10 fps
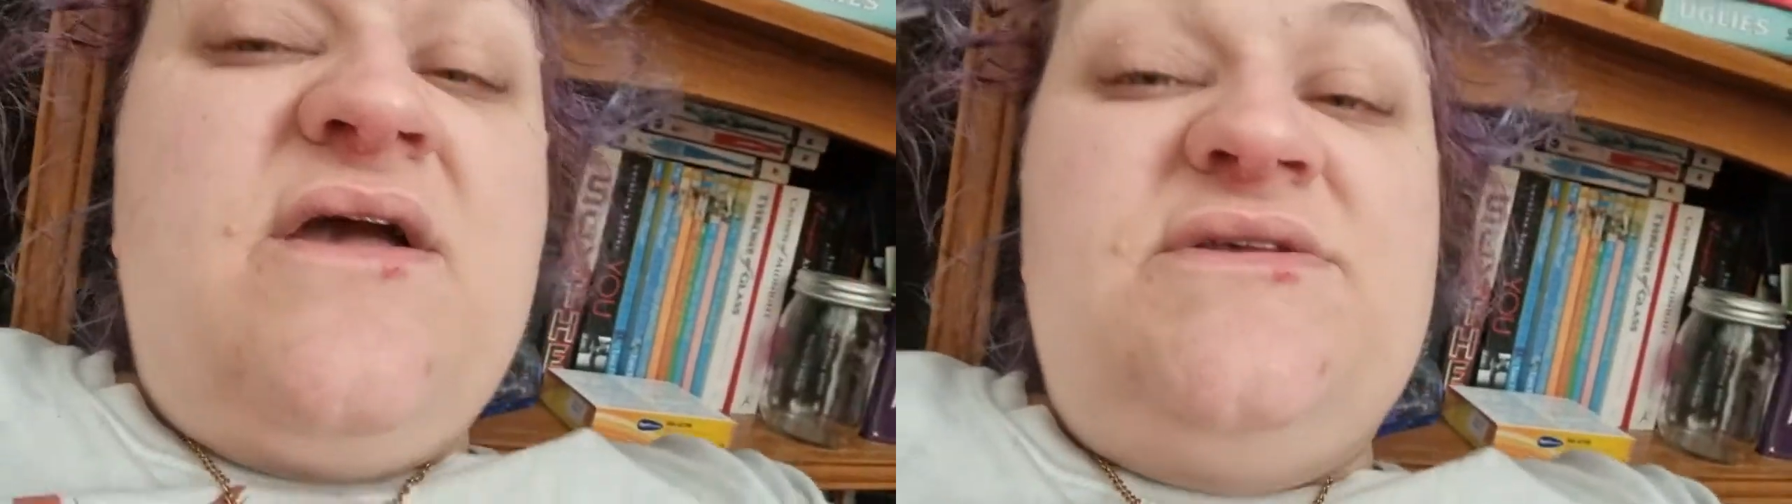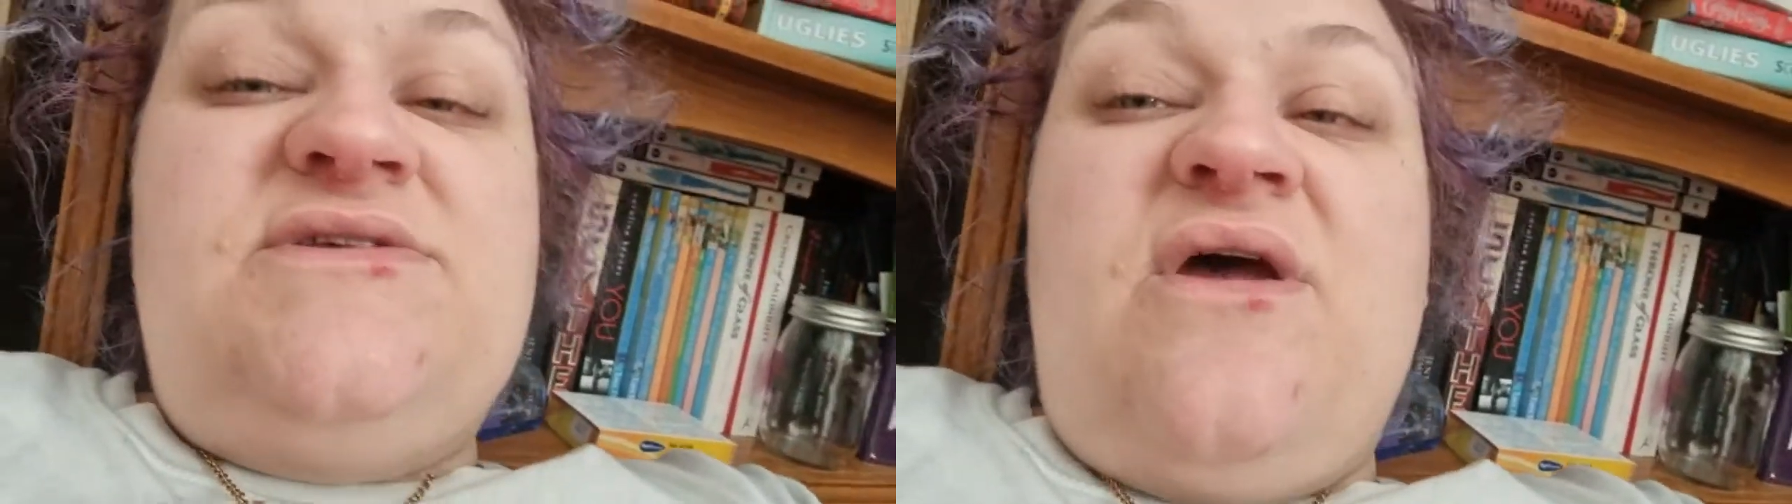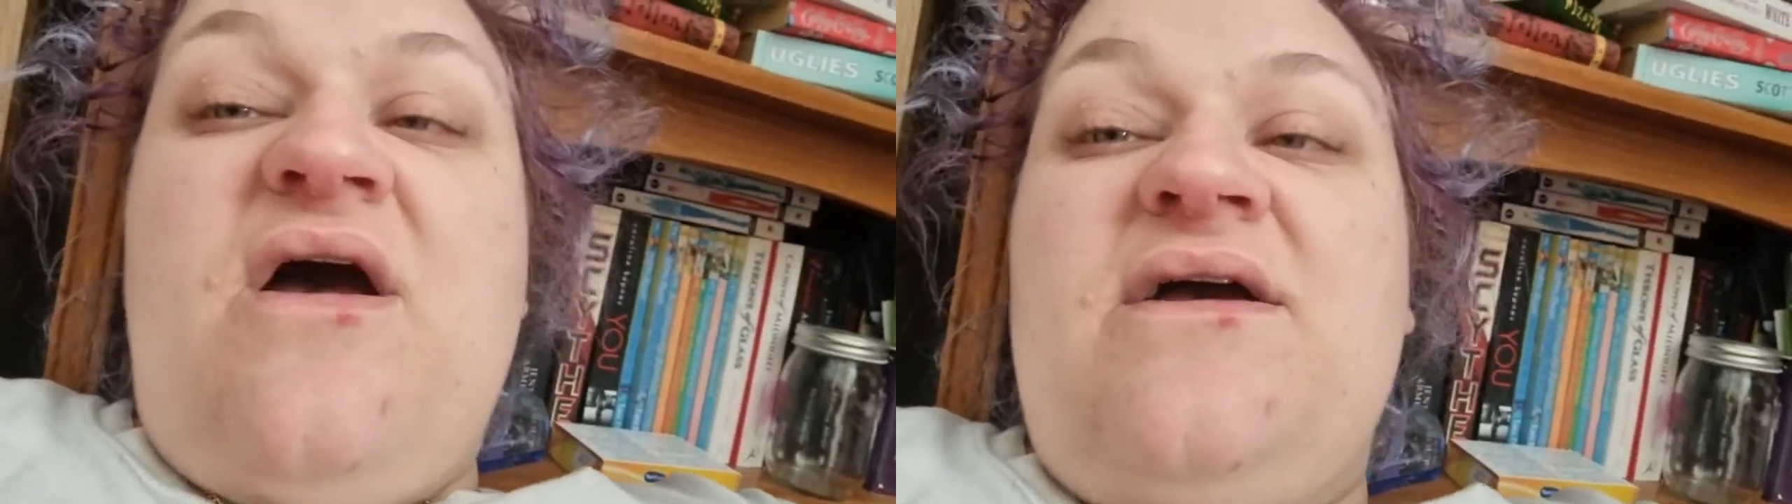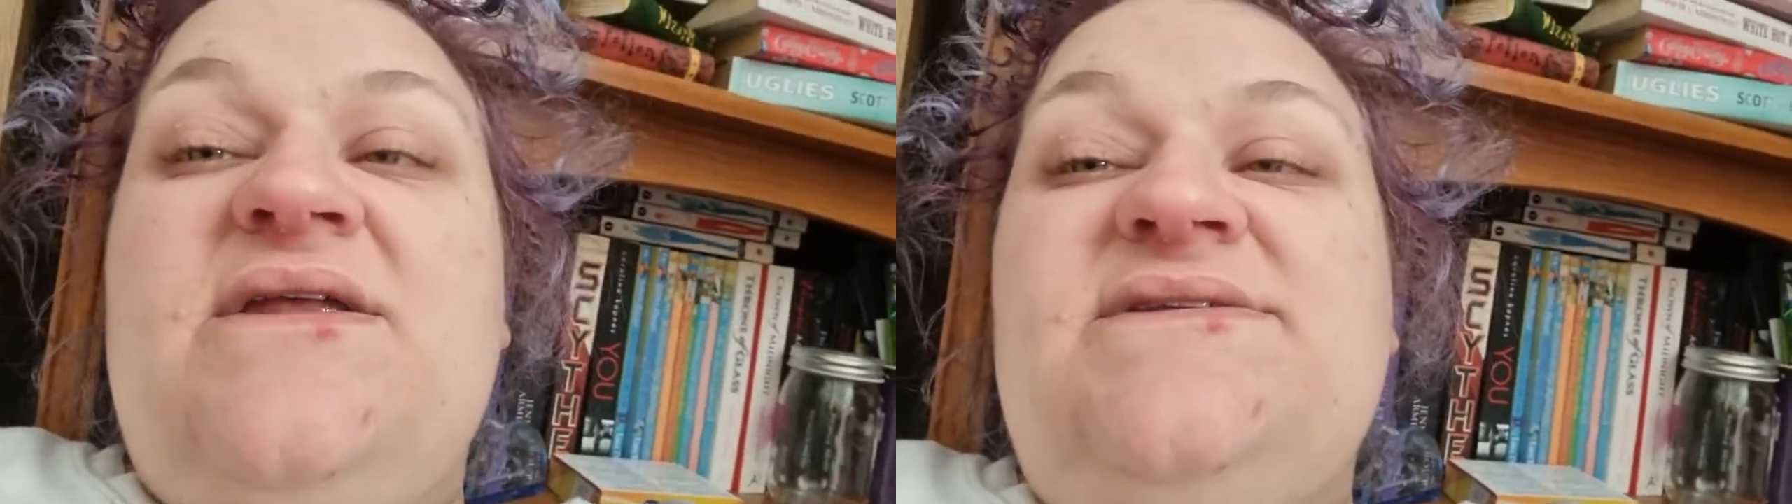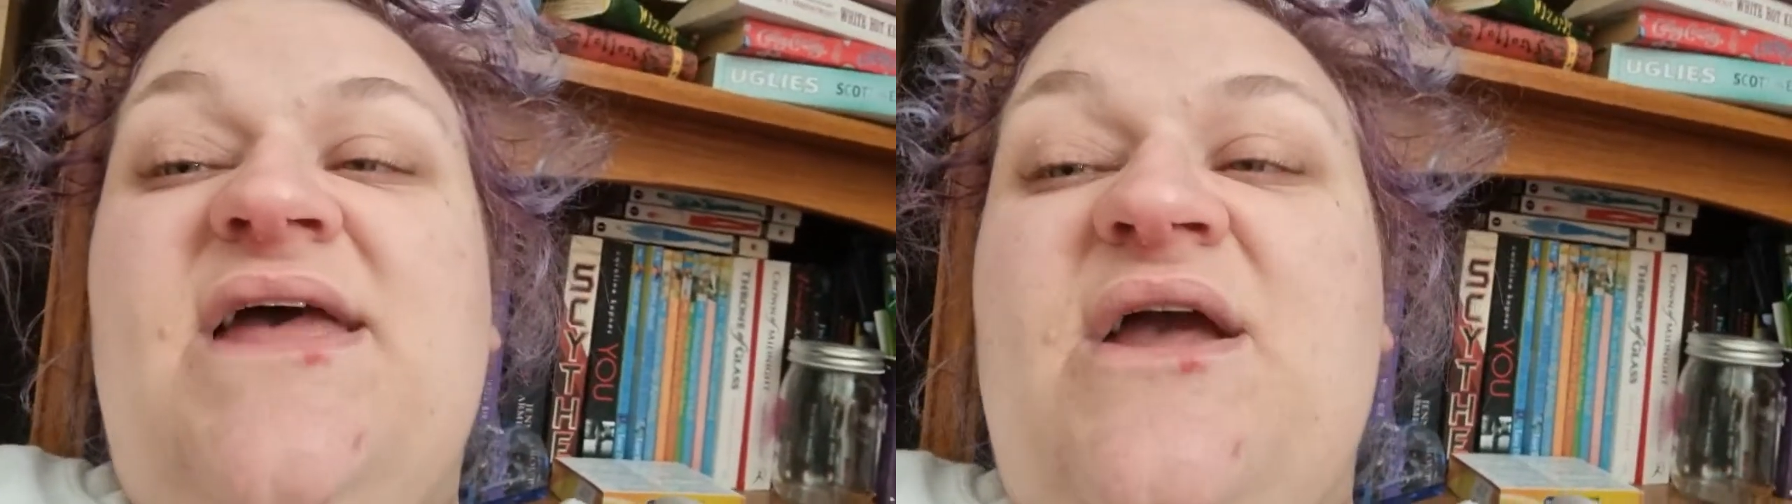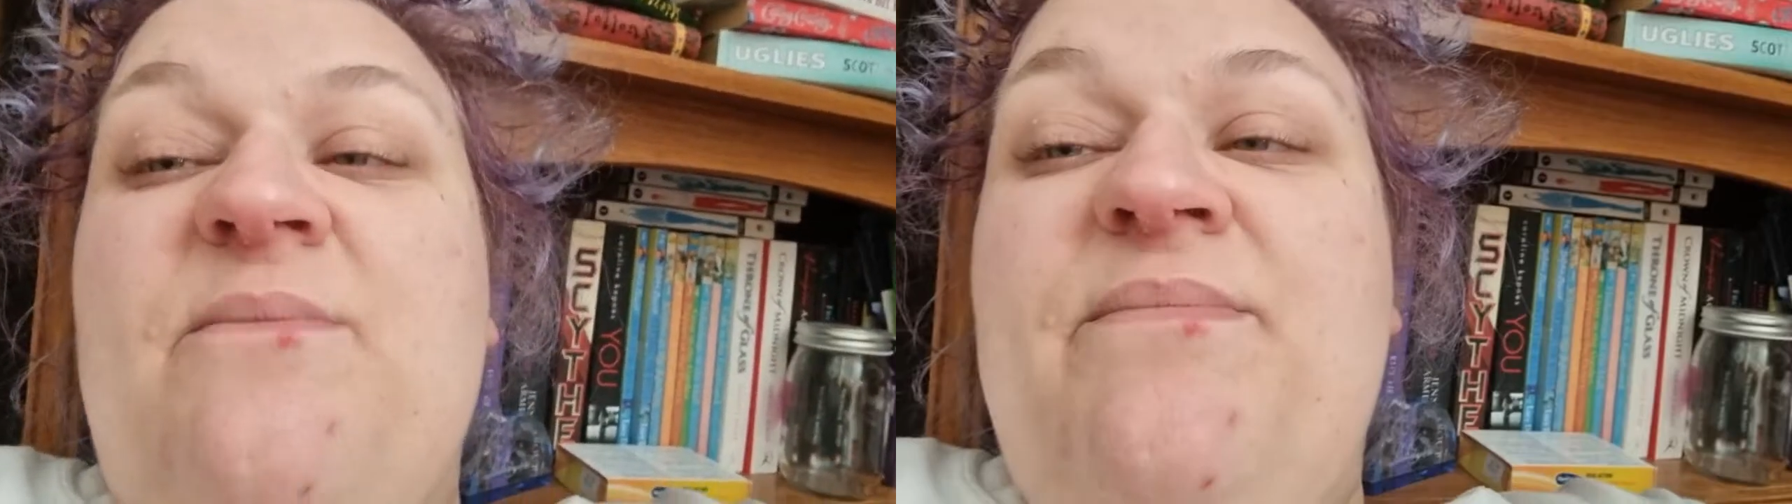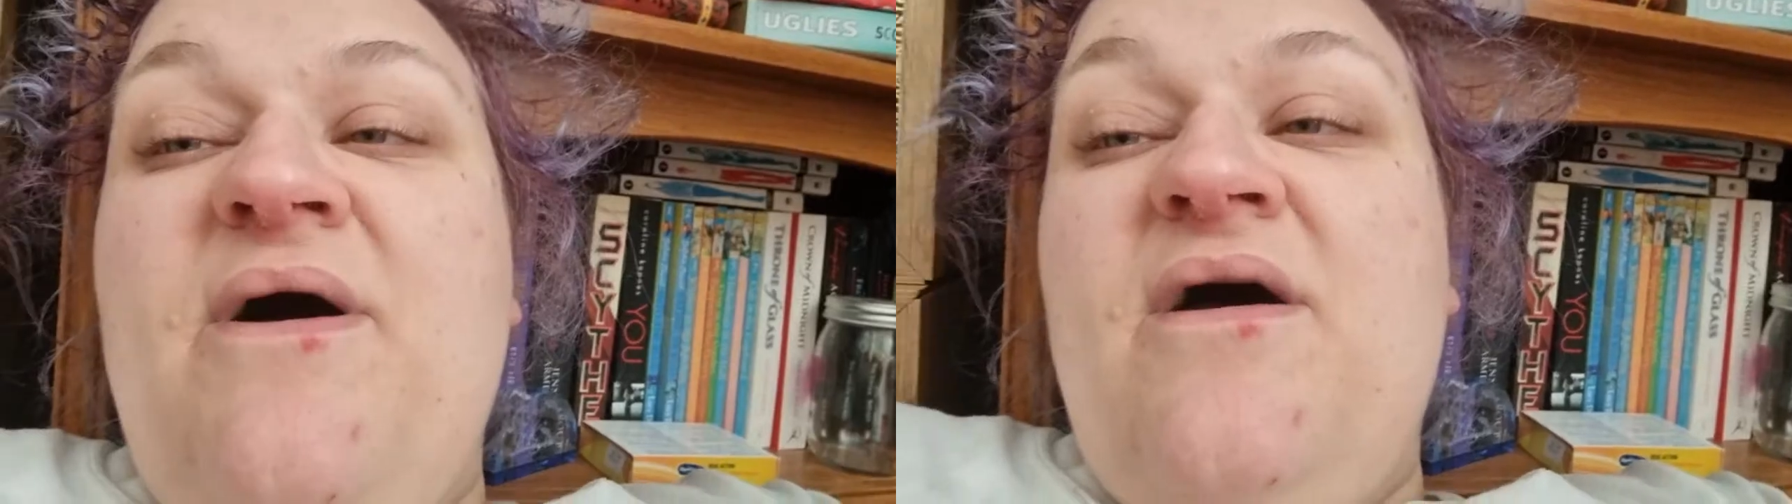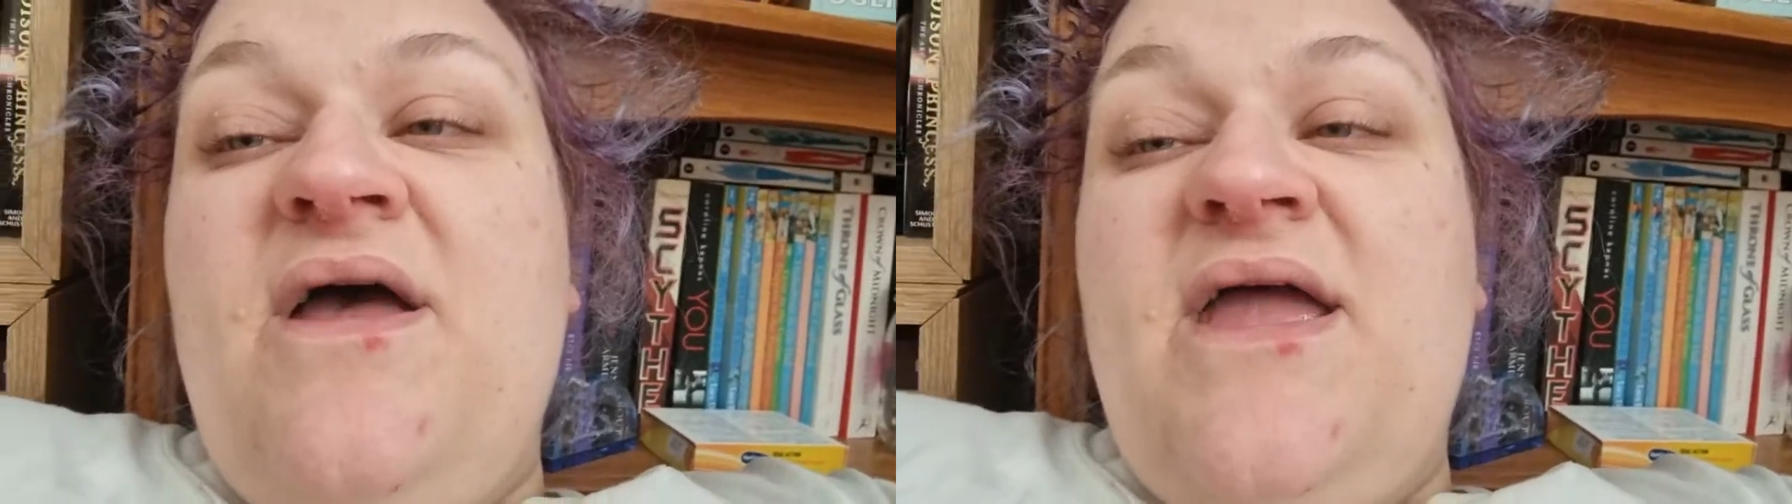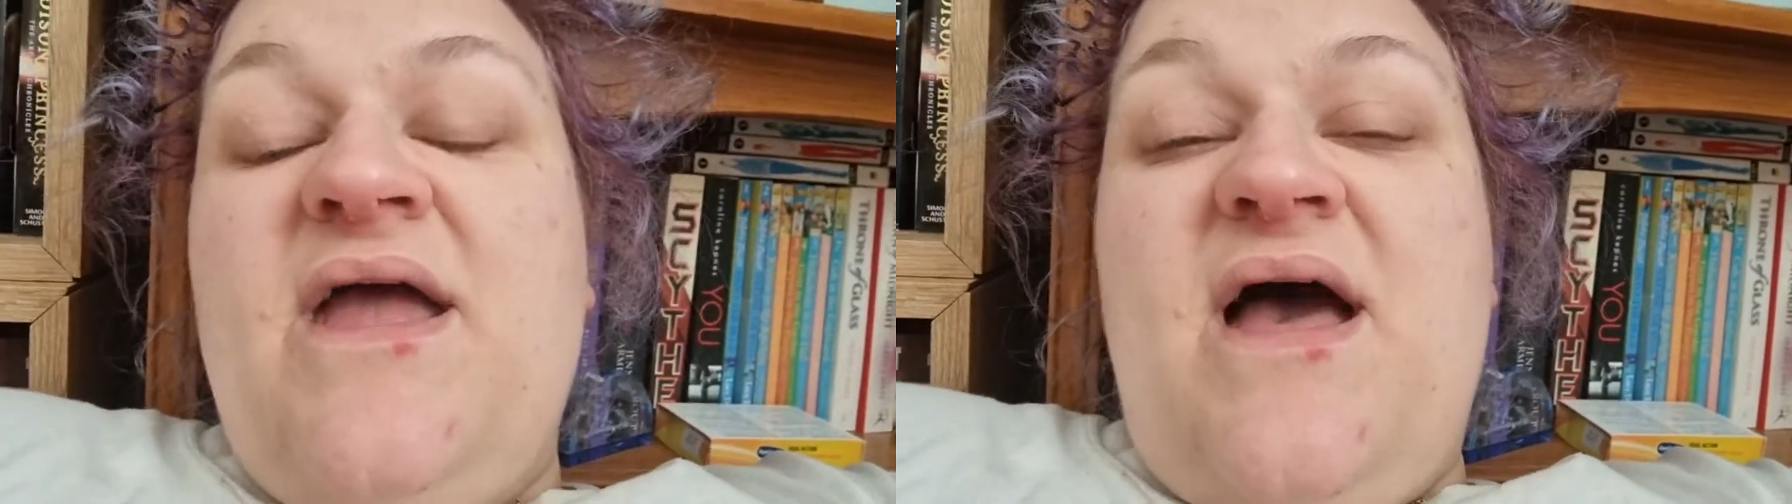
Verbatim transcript: So I'm gonna say goodbye